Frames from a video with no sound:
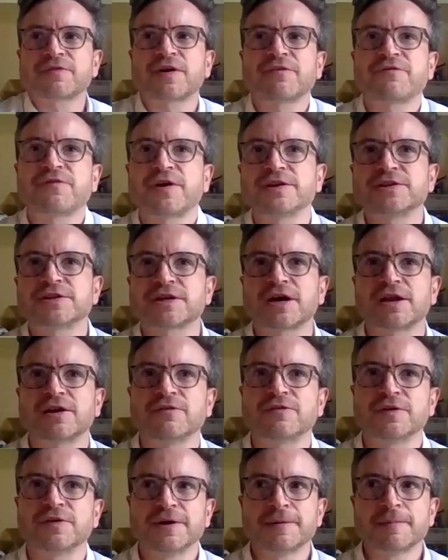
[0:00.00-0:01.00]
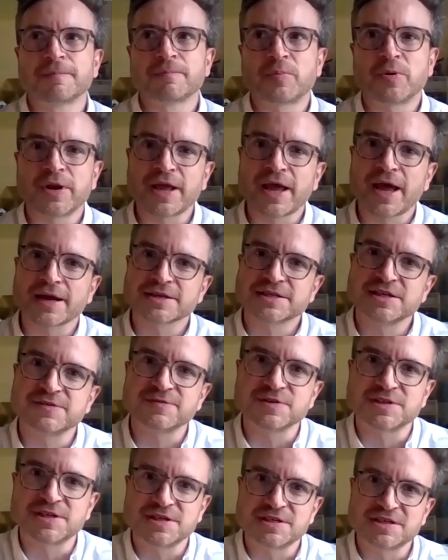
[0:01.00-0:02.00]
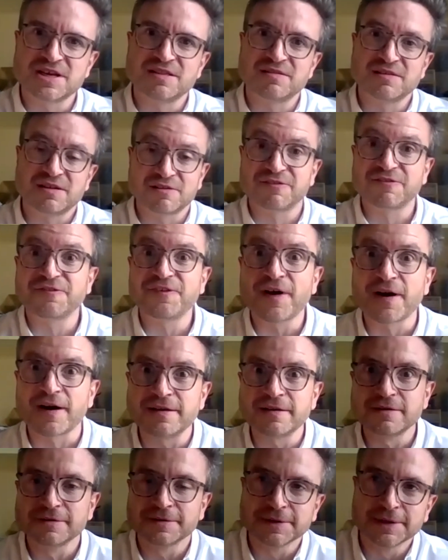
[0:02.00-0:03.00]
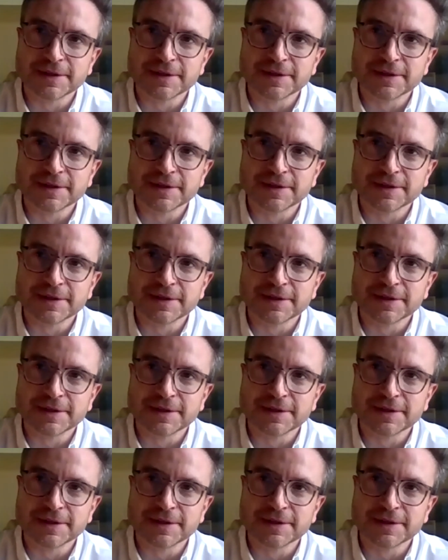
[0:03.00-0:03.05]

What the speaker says: find kind of putting activities in that are fun,